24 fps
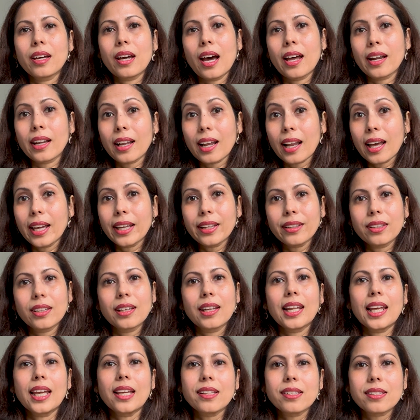unlike the
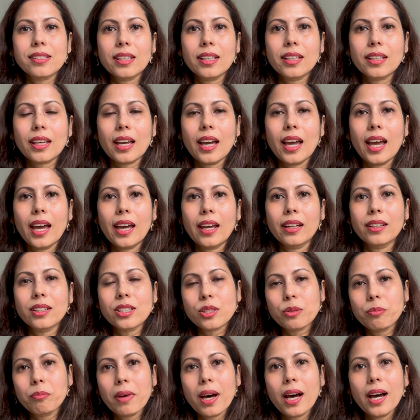LASIK and
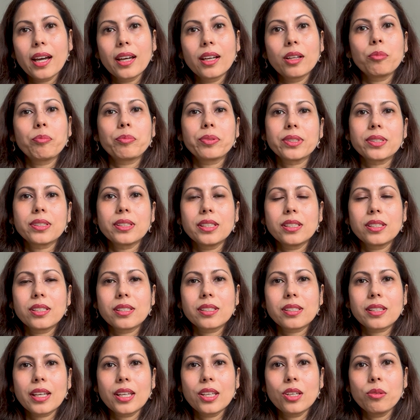SMILE
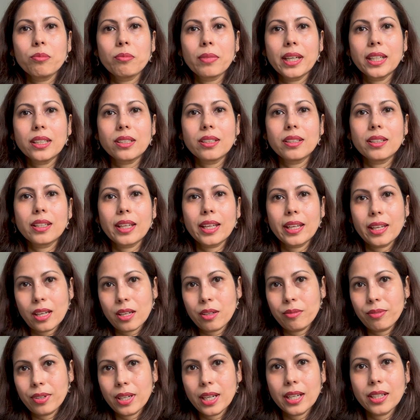procedures that you may
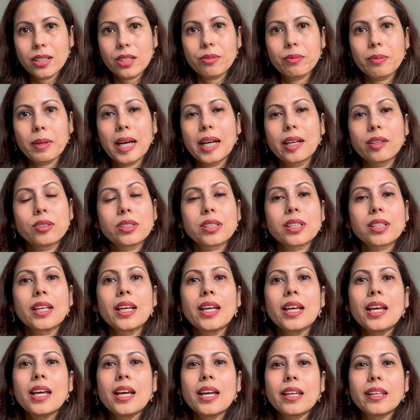have heard about.
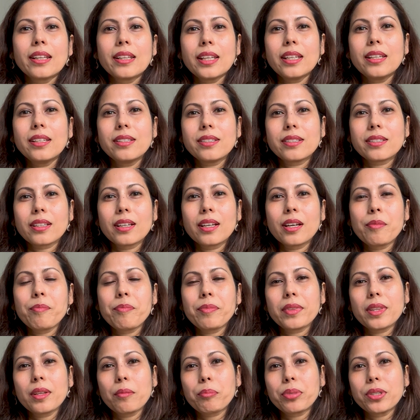These
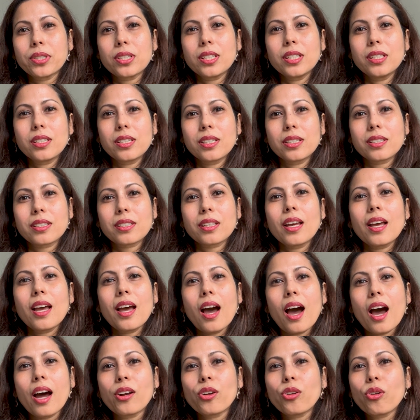procedures
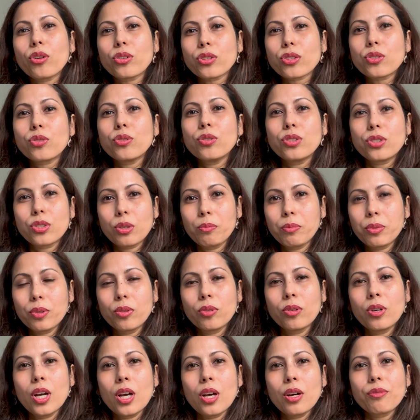are not
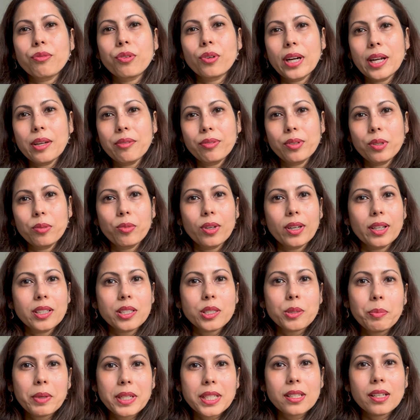suitable for everyone,
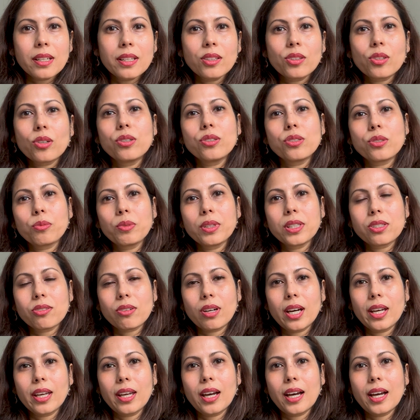especially those with
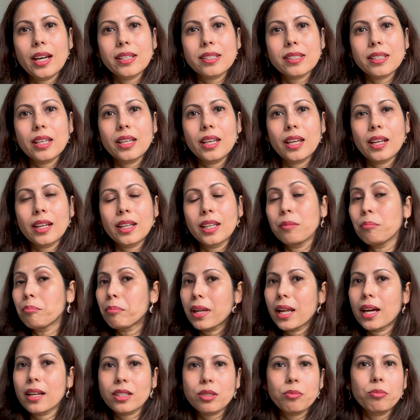dry eyes. An
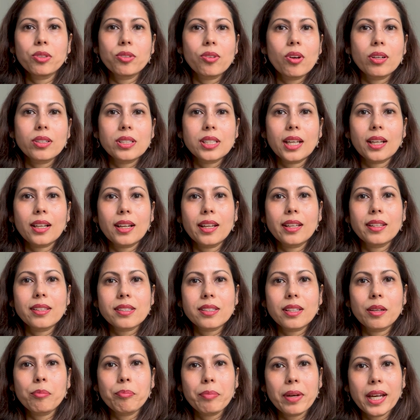implantable contact lens
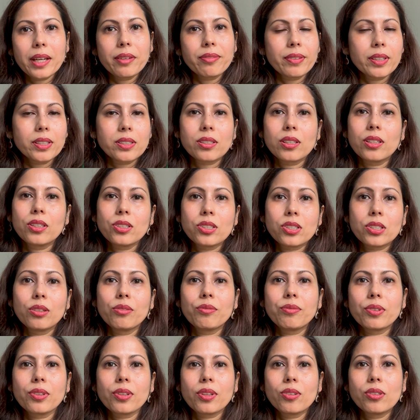are a perfect
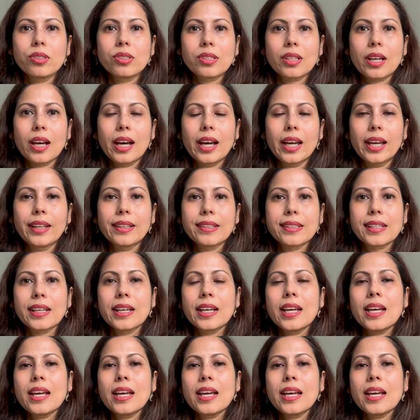solution for those eyes.